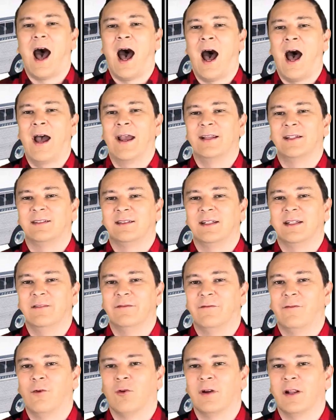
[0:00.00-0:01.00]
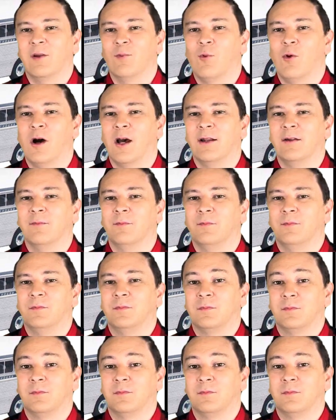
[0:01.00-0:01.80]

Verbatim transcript: IC41